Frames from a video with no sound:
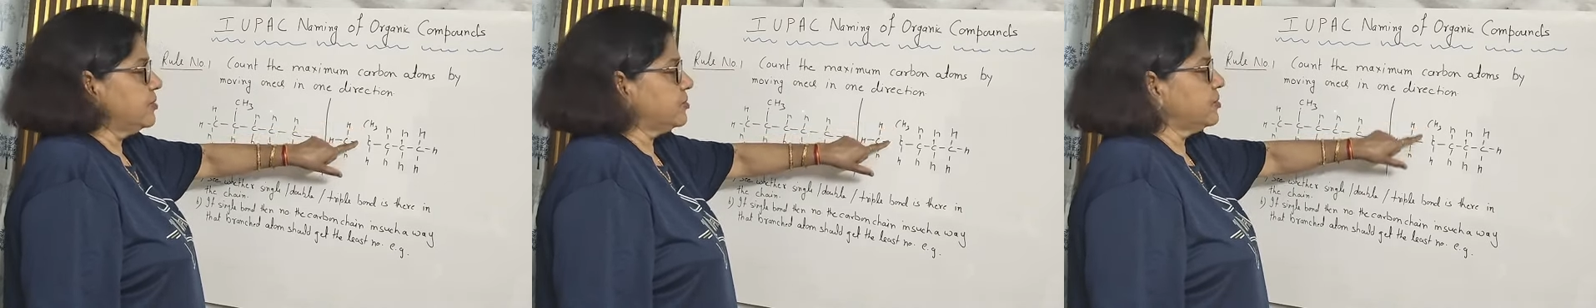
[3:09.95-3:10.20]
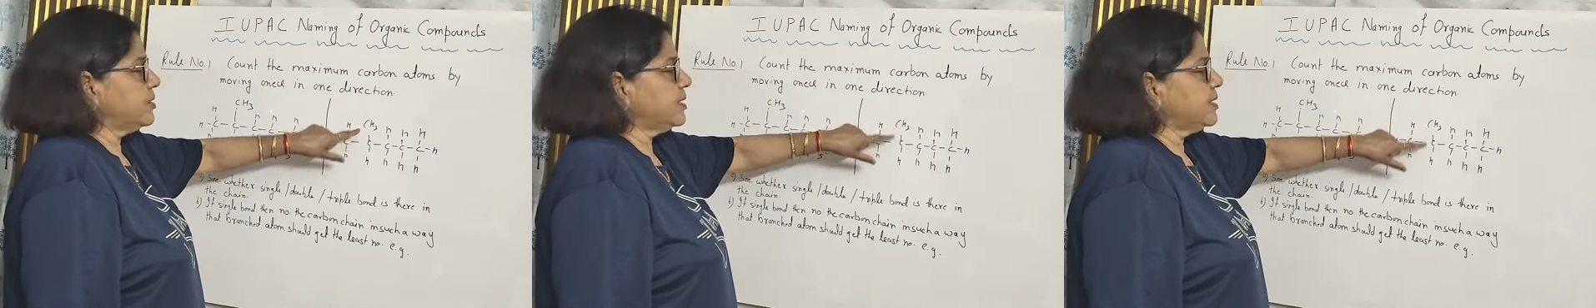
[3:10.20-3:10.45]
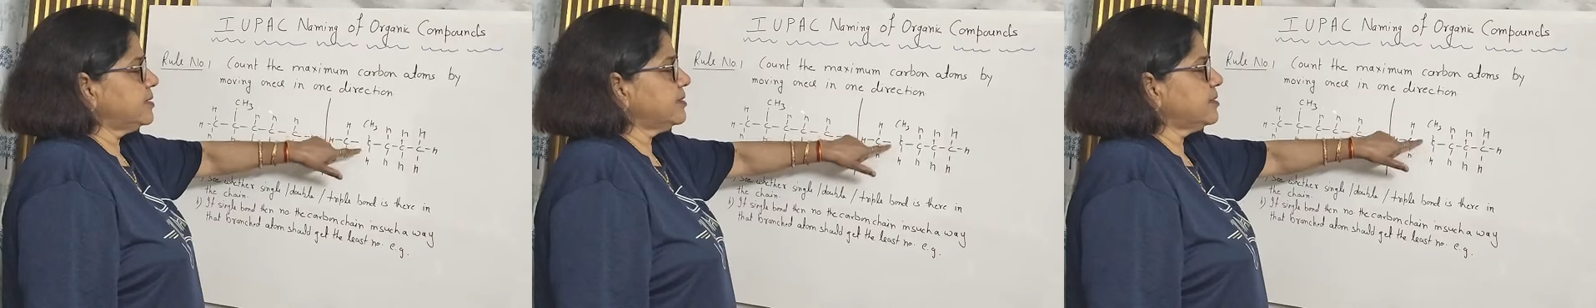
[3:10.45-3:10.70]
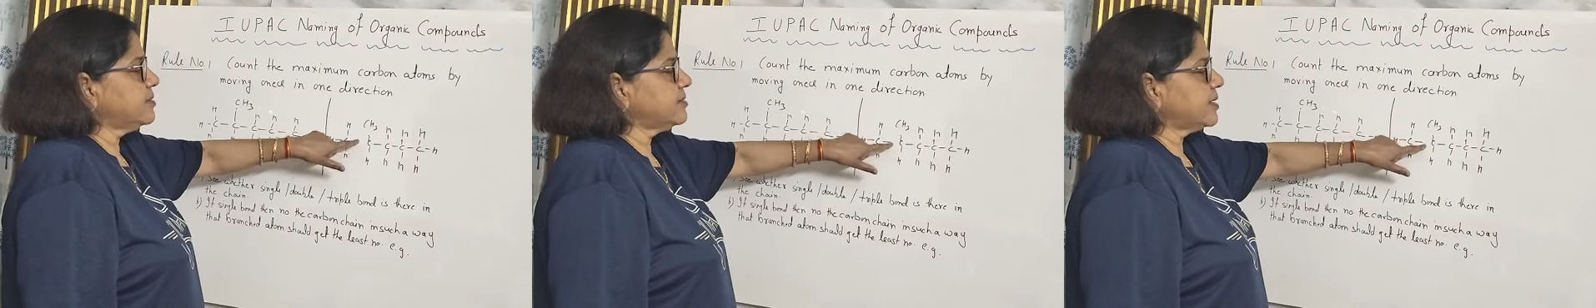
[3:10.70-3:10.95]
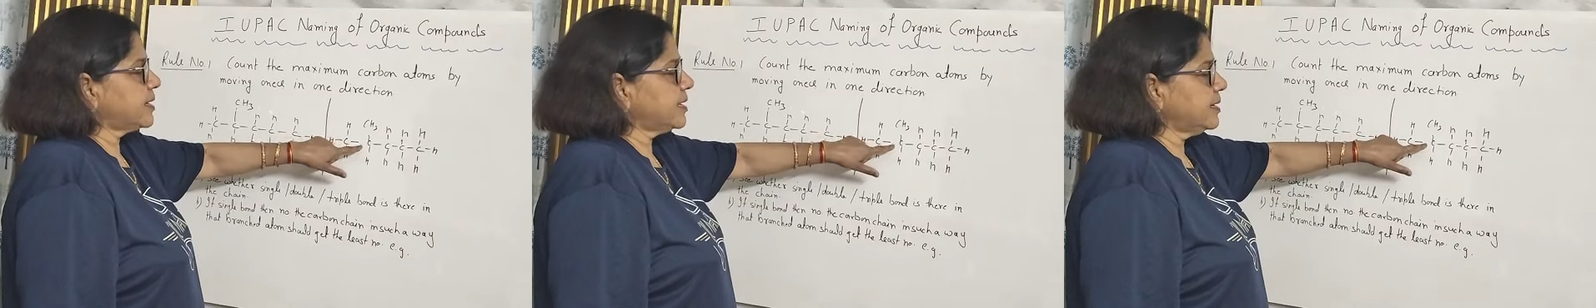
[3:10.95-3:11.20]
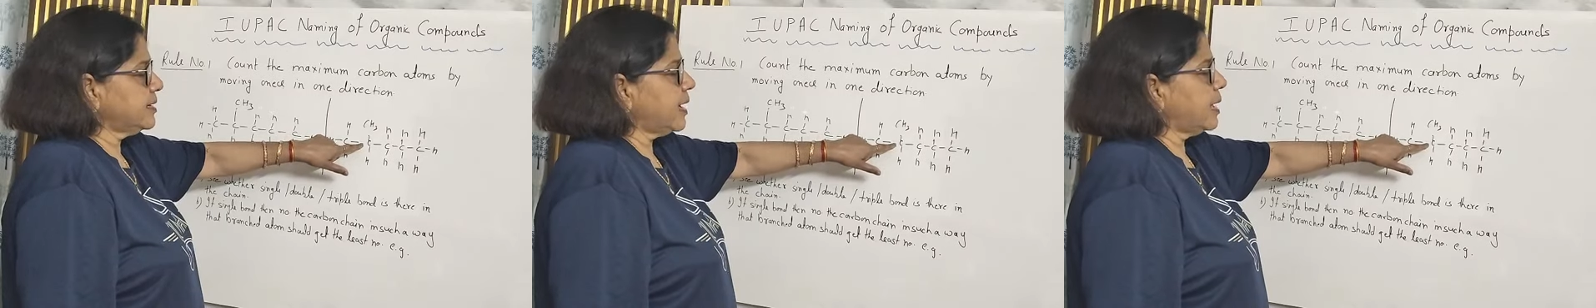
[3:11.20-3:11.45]
So in the
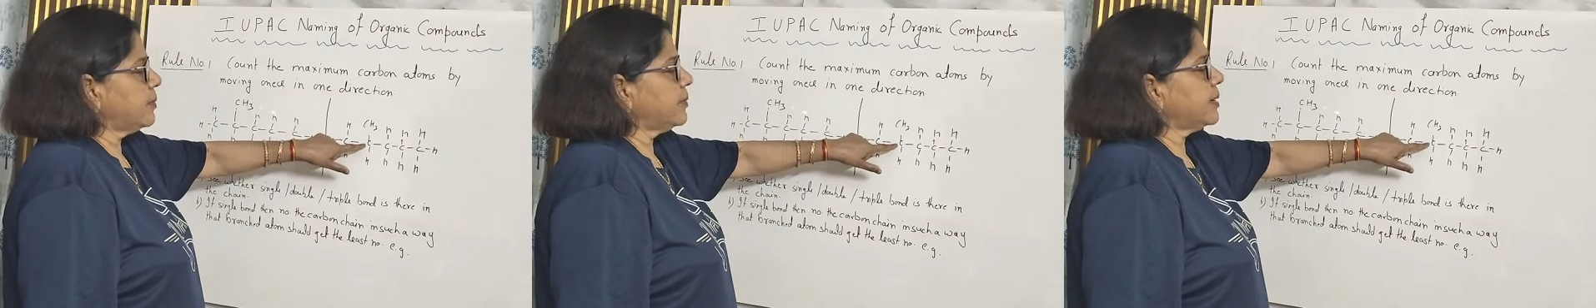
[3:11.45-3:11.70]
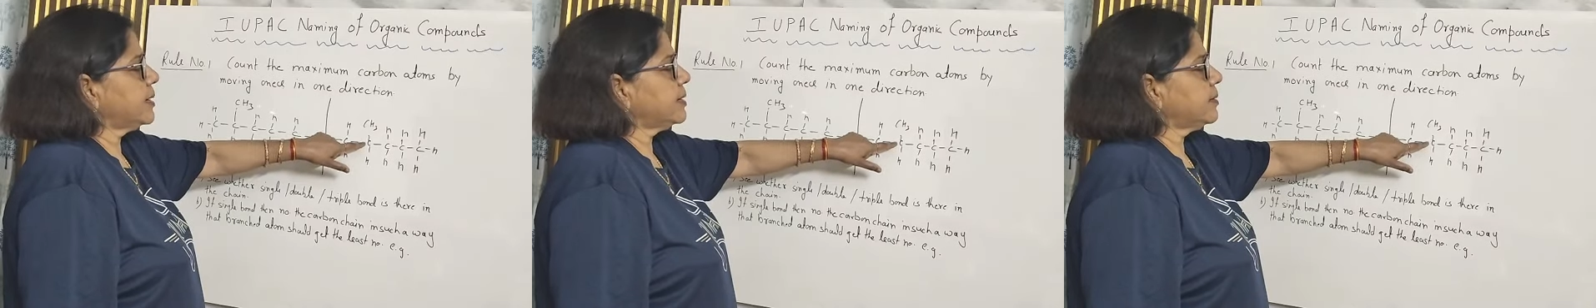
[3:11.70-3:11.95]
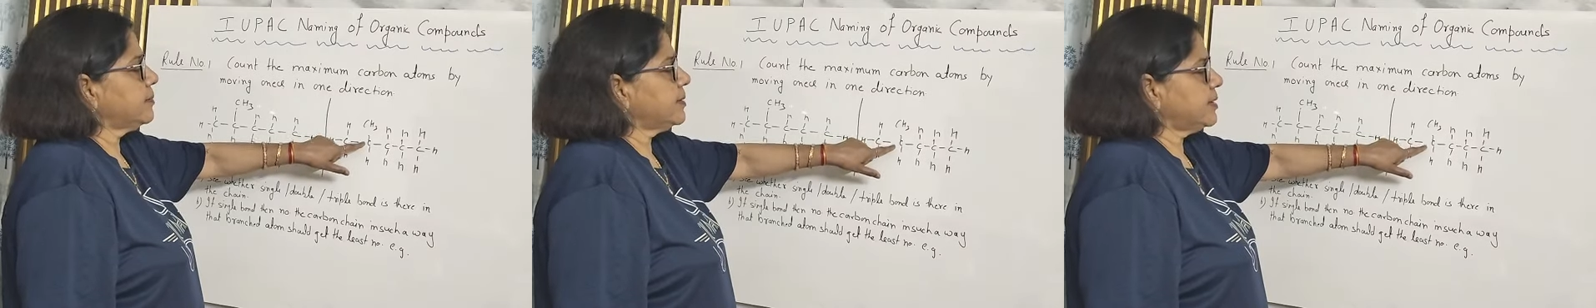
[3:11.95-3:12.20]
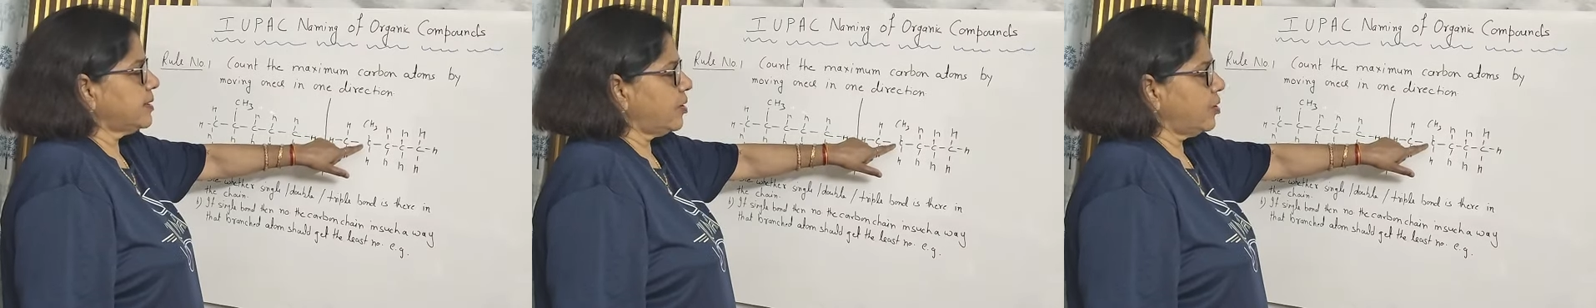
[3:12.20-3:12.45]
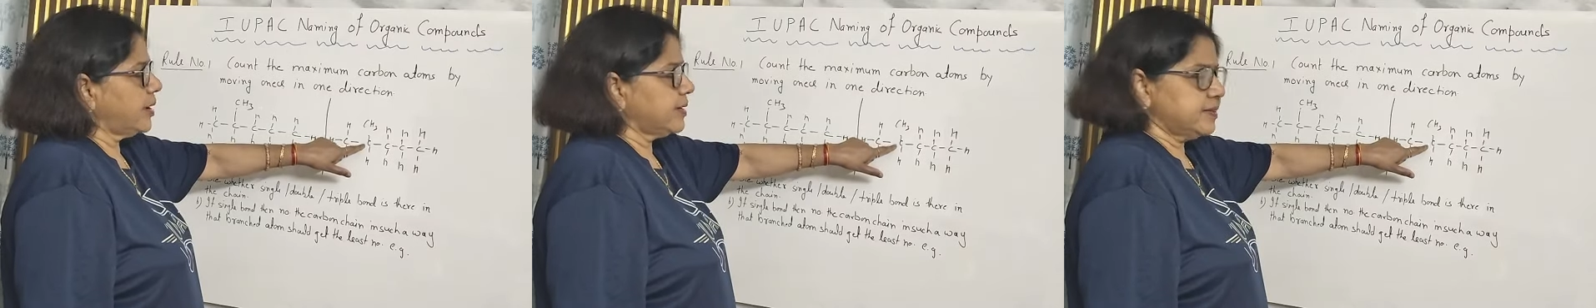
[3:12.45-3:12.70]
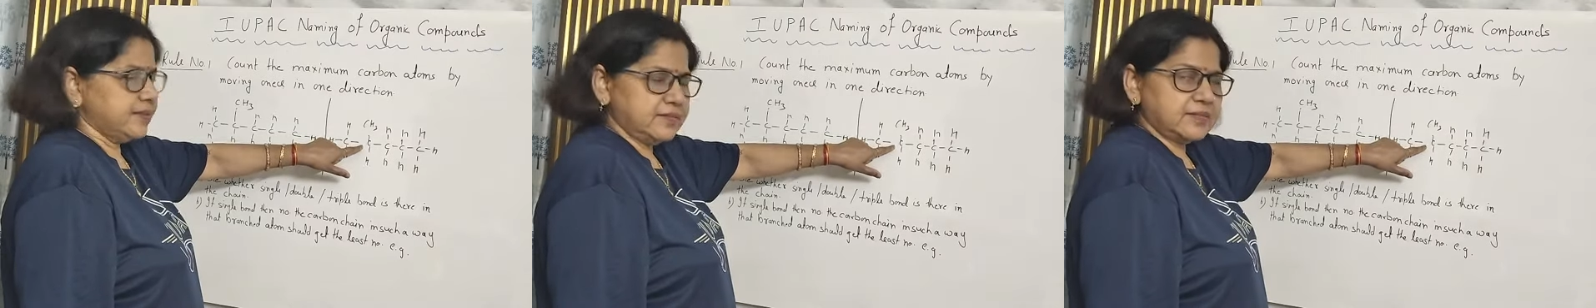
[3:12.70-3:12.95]
second carbon atom,
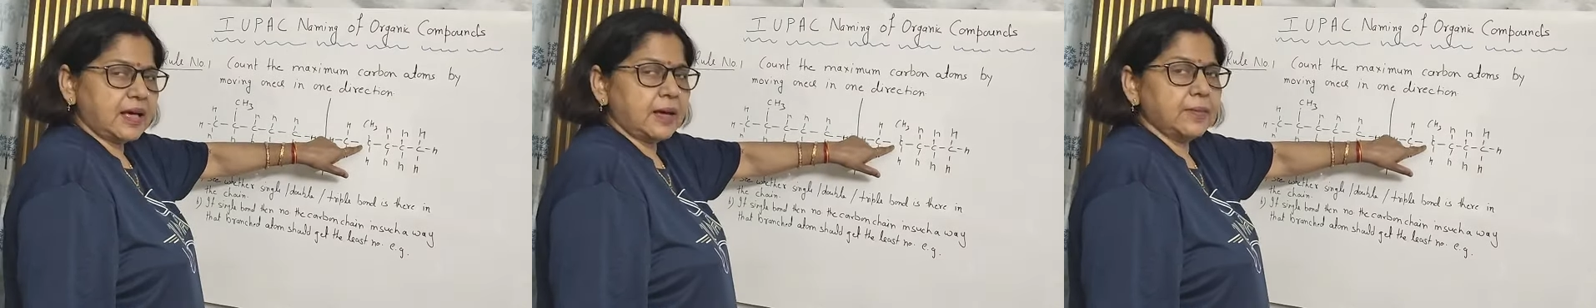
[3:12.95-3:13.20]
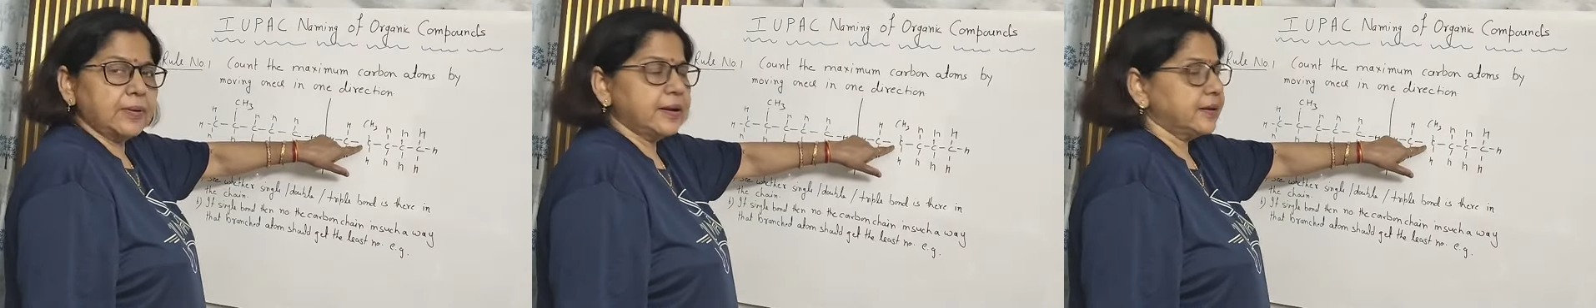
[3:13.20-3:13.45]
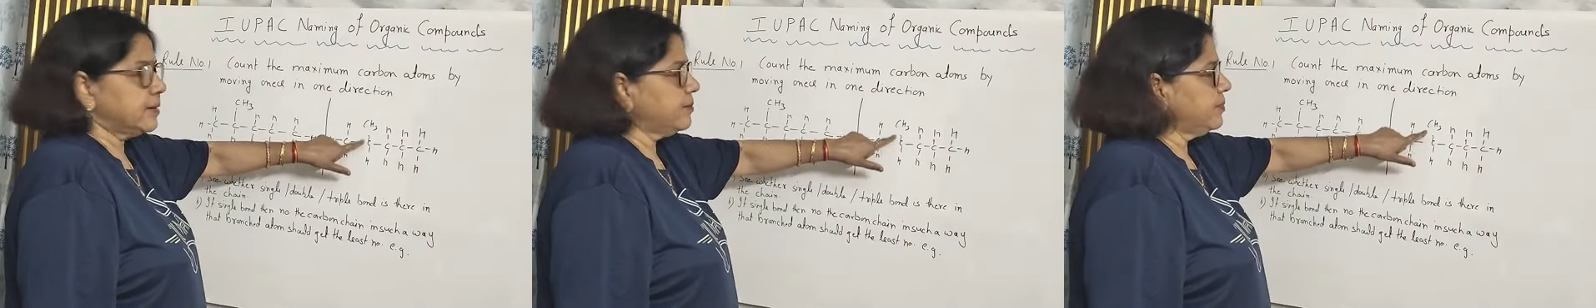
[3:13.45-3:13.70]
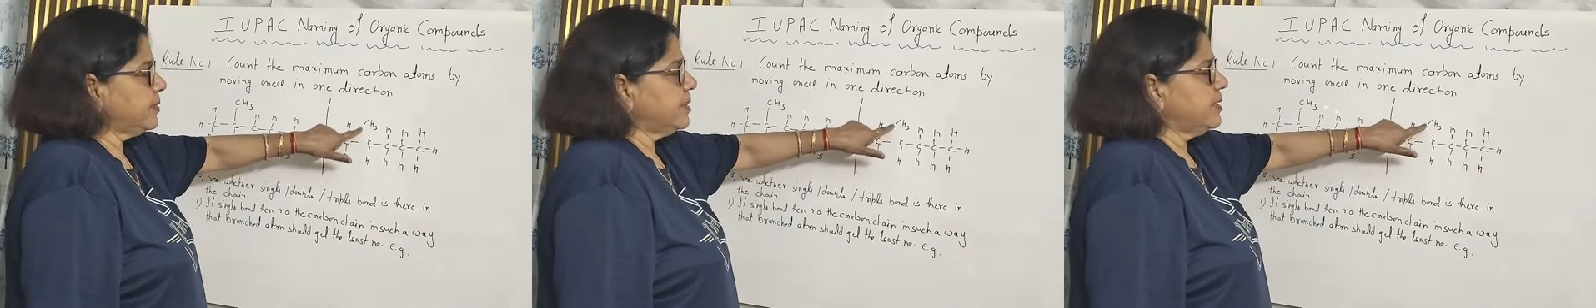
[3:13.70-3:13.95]
at this carbon atom,